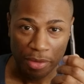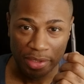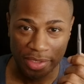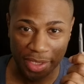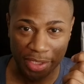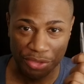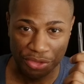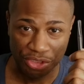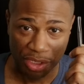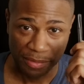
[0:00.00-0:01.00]
Then you
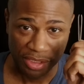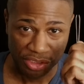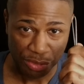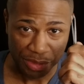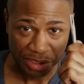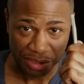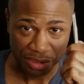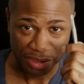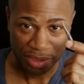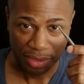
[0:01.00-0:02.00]
start with the
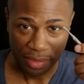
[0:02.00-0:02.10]
tweezers.